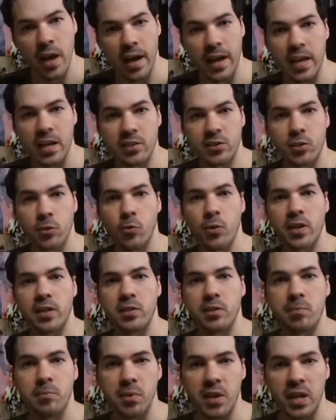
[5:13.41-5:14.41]
is going
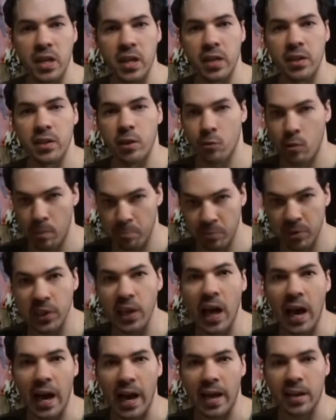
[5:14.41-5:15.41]
to be the
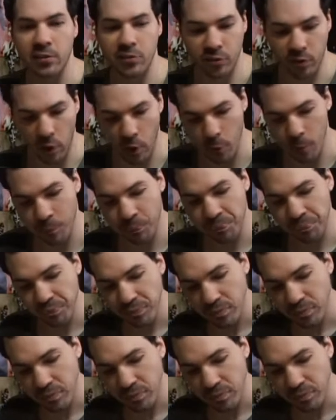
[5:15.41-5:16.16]
reply. So